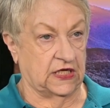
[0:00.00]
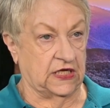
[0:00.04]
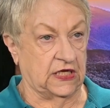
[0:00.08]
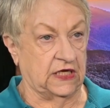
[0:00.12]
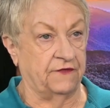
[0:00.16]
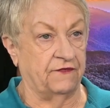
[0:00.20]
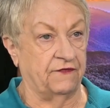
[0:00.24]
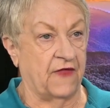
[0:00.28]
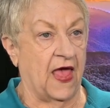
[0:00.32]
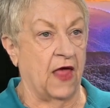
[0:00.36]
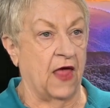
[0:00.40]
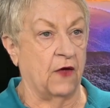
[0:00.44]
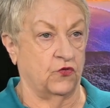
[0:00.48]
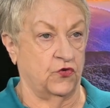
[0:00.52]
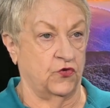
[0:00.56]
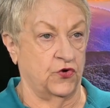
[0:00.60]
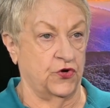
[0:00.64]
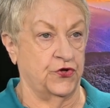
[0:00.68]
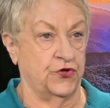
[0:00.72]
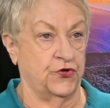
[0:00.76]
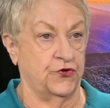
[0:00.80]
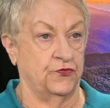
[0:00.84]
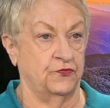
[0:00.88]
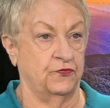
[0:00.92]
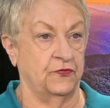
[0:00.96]
in that
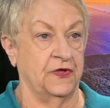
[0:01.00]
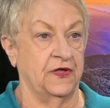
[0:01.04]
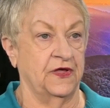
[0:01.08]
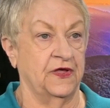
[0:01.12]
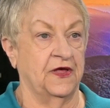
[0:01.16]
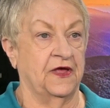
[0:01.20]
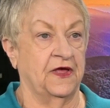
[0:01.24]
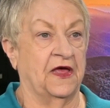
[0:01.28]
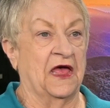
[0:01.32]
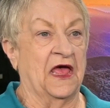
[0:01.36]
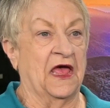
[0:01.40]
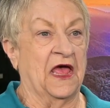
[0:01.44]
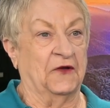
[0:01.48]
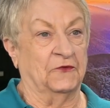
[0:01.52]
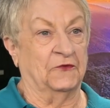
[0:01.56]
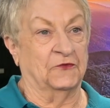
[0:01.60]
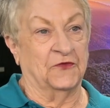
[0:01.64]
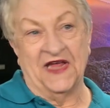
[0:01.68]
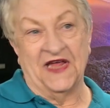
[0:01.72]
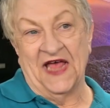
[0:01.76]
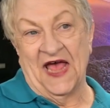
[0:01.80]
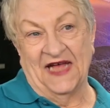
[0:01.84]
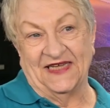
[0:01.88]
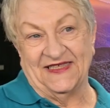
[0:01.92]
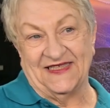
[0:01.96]
room, and
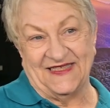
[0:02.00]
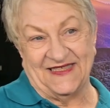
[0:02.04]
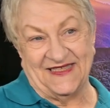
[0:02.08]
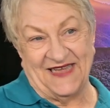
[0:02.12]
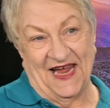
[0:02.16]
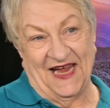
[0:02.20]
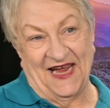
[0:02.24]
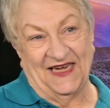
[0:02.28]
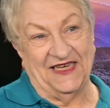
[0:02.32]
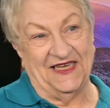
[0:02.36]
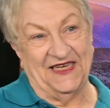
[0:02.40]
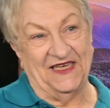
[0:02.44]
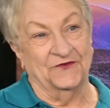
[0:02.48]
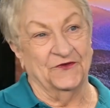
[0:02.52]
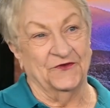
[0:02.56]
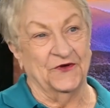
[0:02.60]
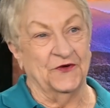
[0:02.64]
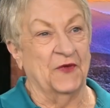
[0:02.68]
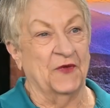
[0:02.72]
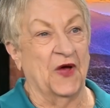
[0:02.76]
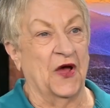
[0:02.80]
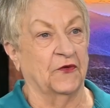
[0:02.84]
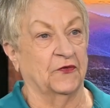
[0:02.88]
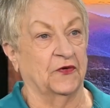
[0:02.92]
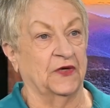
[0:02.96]
we had standing
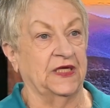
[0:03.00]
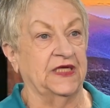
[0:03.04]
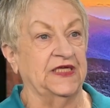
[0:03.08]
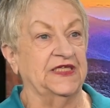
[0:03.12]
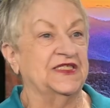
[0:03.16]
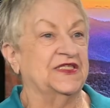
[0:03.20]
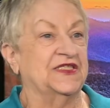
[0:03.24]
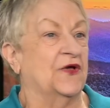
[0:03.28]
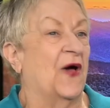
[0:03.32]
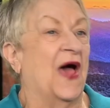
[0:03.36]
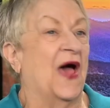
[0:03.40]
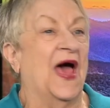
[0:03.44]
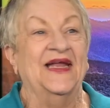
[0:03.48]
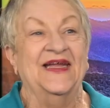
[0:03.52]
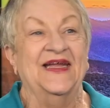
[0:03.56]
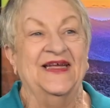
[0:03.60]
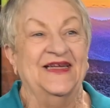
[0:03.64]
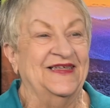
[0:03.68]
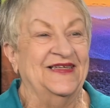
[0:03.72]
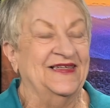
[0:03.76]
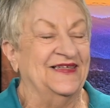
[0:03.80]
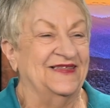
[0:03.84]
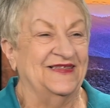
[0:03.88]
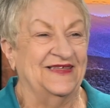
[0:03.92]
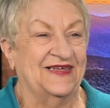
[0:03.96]
room only, so I
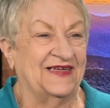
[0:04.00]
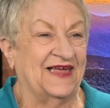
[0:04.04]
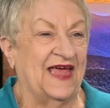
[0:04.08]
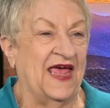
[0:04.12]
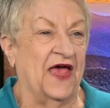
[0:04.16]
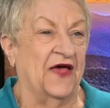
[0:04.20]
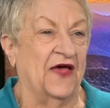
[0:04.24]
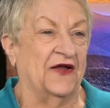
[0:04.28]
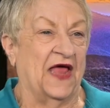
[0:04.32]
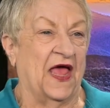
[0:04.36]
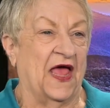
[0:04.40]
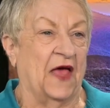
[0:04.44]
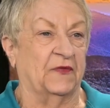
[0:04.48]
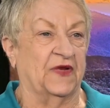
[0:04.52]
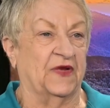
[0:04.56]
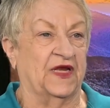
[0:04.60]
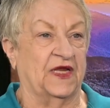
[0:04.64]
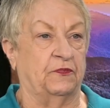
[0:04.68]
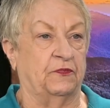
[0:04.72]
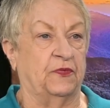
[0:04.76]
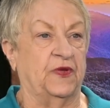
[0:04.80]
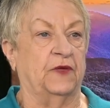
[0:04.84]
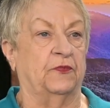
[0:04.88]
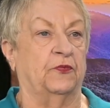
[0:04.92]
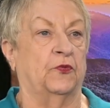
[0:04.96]
didn't count how
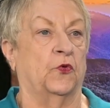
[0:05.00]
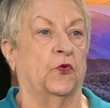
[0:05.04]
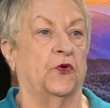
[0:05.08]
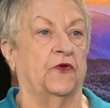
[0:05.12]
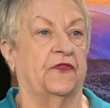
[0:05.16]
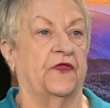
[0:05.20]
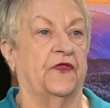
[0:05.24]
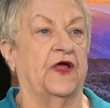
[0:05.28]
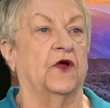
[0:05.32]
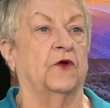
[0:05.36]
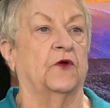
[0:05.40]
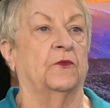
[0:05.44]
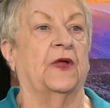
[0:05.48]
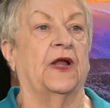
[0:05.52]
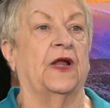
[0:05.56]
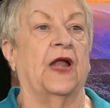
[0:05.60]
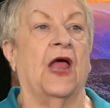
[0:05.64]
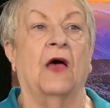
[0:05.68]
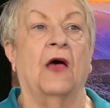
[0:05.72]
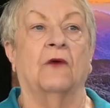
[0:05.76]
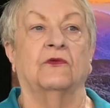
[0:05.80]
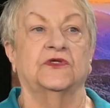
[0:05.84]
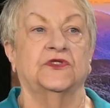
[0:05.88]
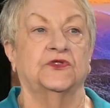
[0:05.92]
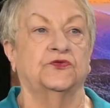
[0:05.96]
many people were there, but
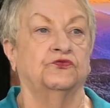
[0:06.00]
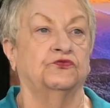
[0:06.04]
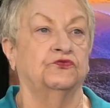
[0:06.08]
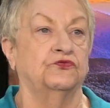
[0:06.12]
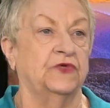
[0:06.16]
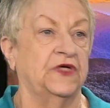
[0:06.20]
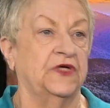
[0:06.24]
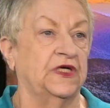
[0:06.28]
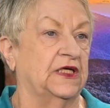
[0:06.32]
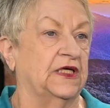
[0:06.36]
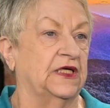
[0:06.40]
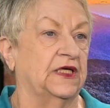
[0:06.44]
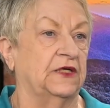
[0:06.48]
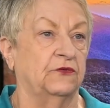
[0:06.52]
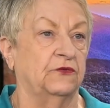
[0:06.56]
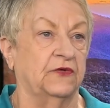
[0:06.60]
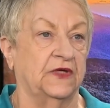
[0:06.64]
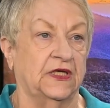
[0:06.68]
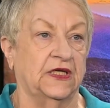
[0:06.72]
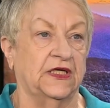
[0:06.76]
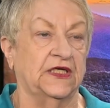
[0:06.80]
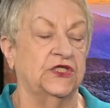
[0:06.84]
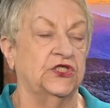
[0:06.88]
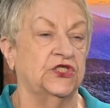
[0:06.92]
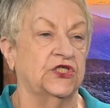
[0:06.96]
I was really,
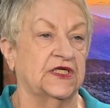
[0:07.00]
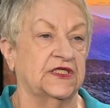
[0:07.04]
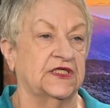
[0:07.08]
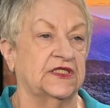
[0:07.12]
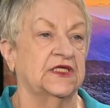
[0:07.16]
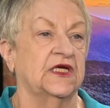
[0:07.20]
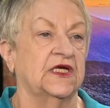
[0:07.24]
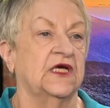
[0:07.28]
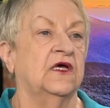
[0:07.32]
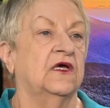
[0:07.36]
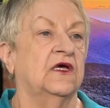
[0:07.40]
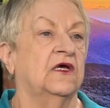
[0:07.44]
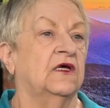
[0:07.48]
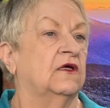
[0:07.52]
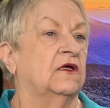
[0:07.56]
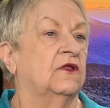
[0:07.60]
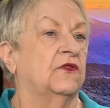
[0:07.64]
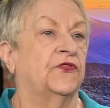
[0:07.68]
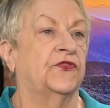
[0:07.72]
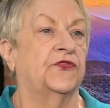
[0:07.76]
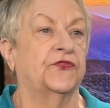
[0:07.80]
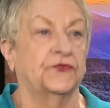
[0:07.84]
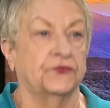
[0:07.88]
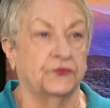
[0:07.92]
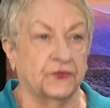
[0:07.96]
really just
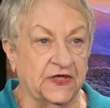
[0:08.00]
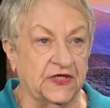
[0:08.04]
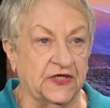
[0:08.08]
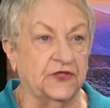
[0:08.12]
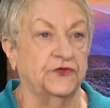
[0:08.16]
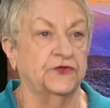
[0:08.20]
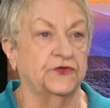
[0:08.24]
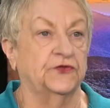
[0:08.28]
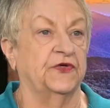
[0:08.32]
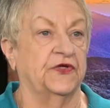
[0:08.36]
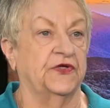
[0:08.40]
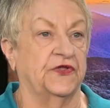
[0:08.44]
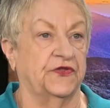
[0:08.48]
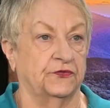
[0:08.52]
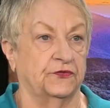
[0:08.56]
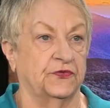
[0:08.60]
thrilled with the